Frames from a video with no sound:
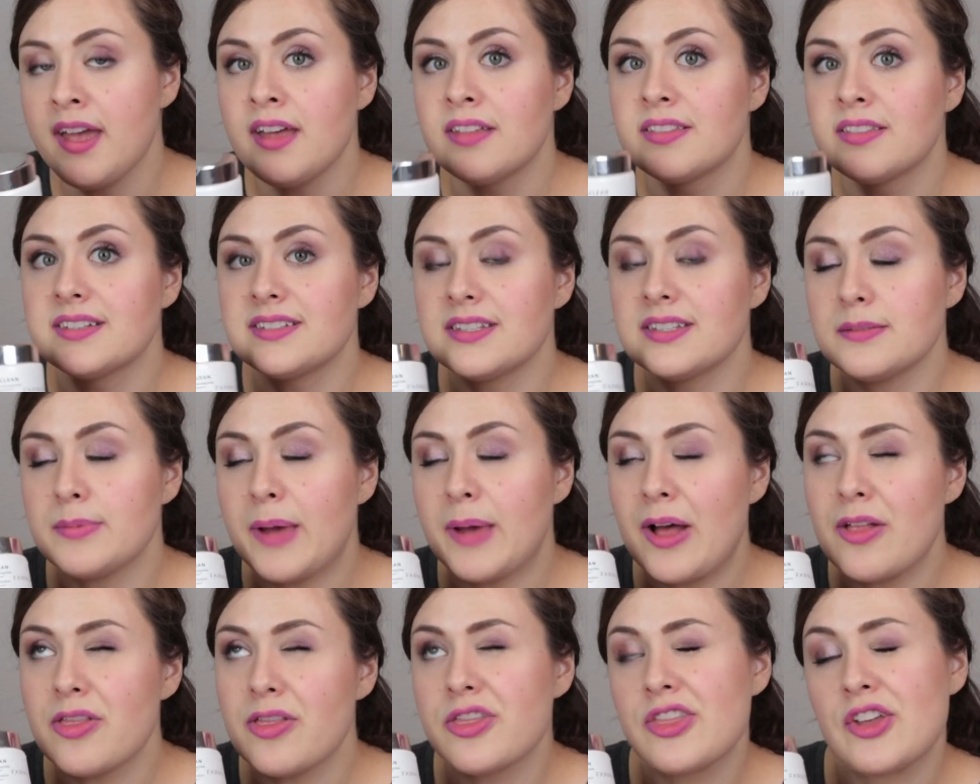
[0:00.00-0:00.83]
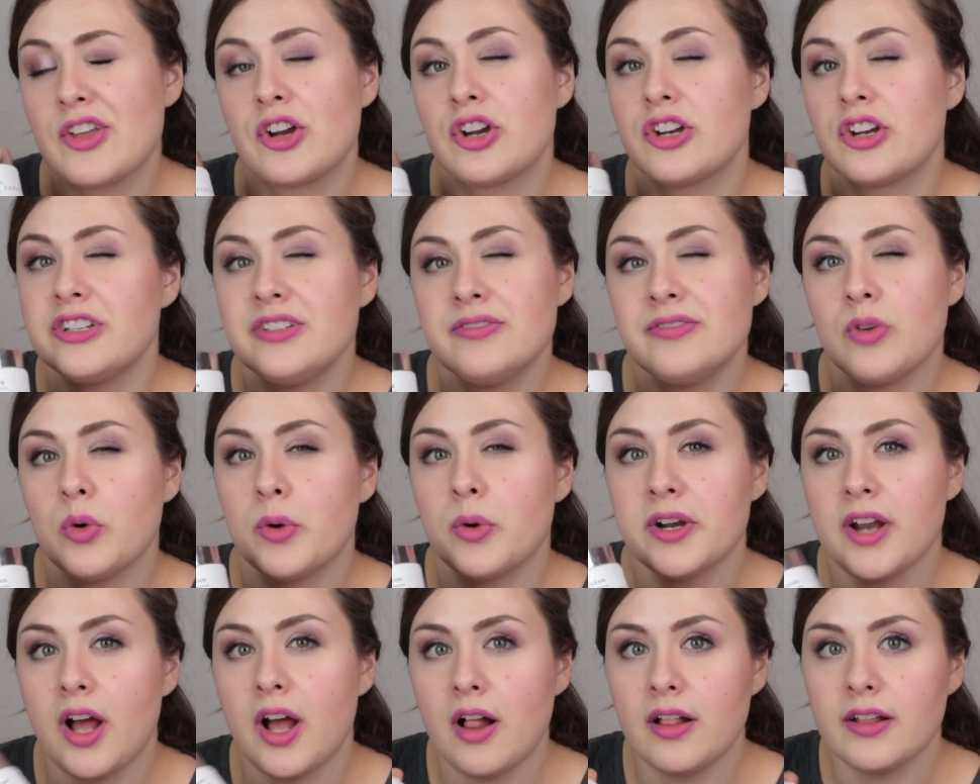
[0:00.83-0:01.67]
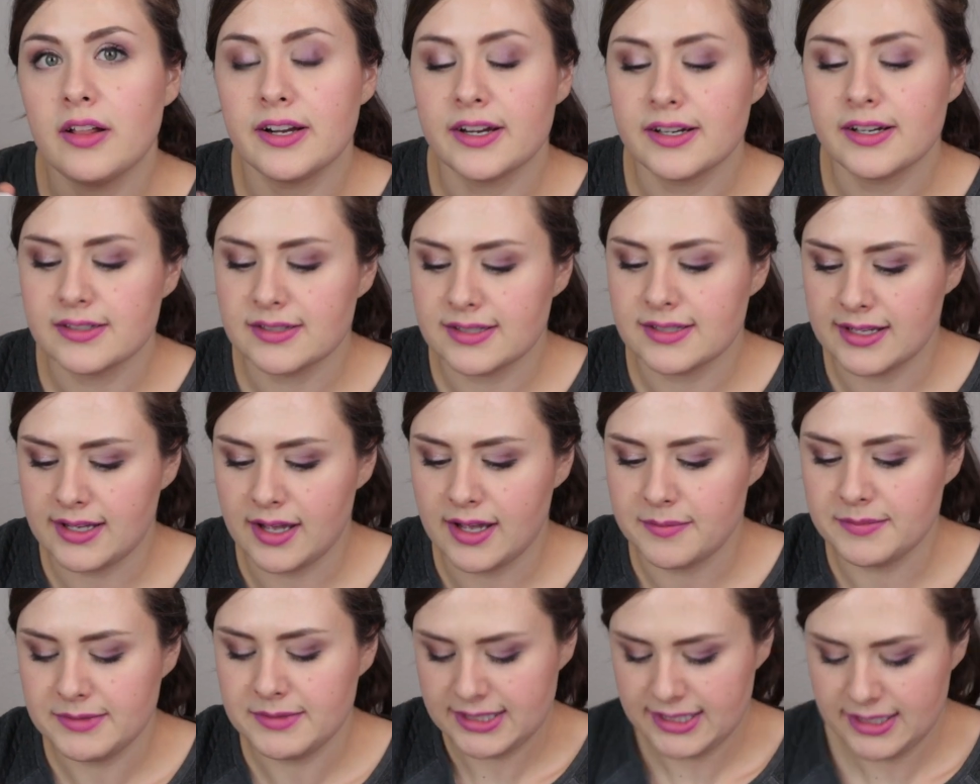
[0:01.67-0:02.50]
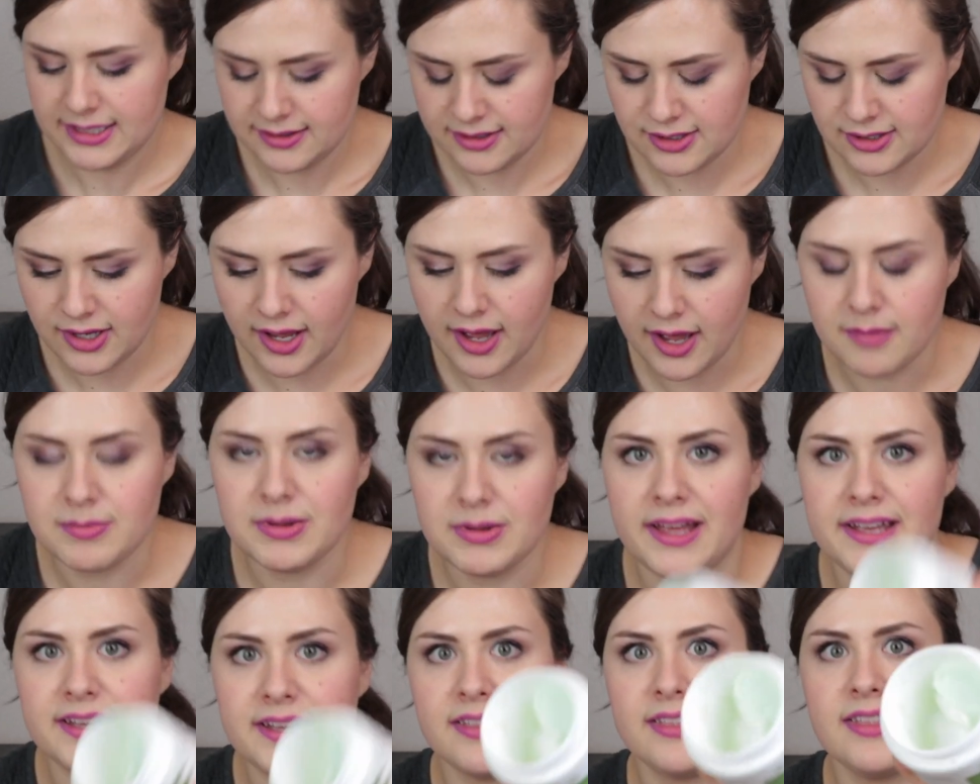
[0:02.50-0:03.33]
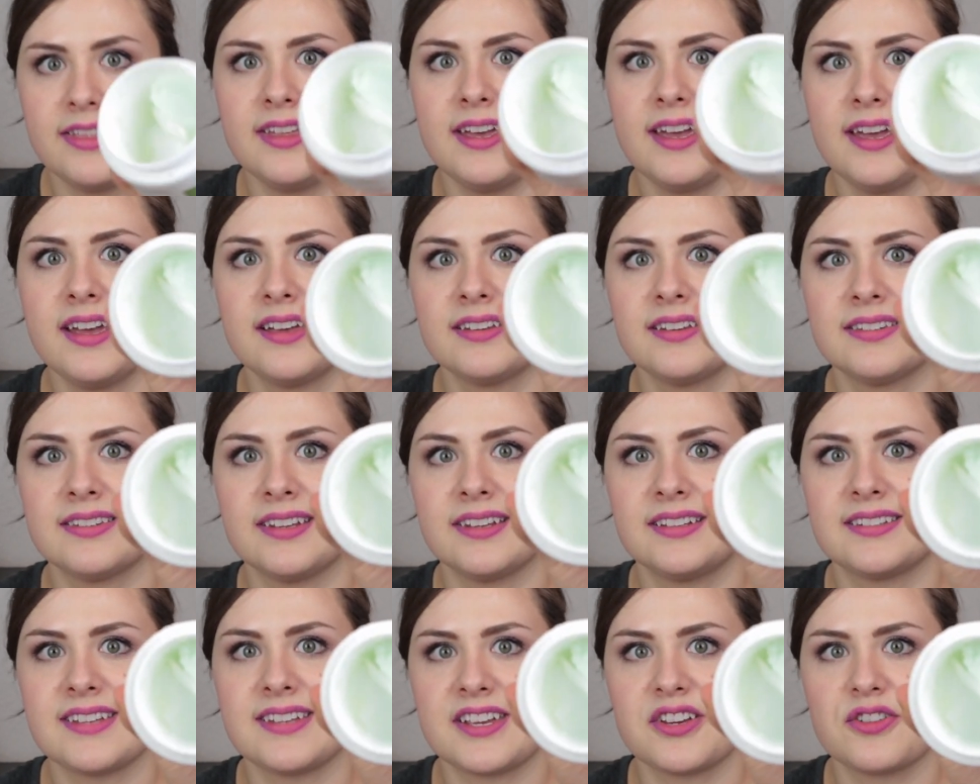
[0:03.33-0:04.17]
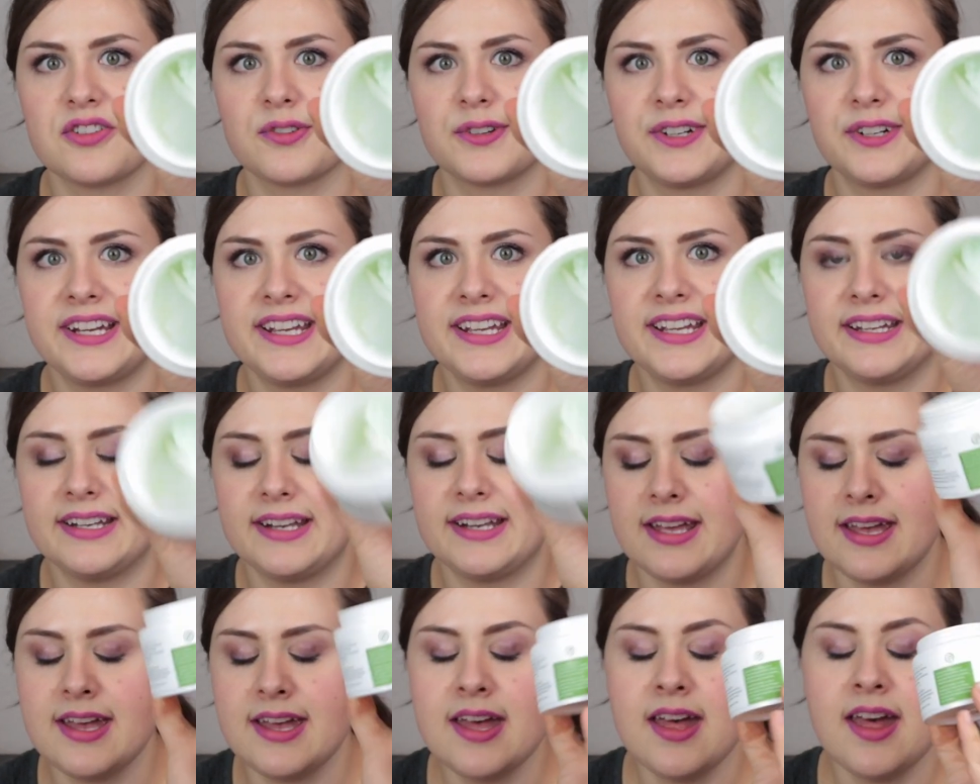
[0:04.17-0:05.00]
This is about $34. It comes in a tub like this. It's like green.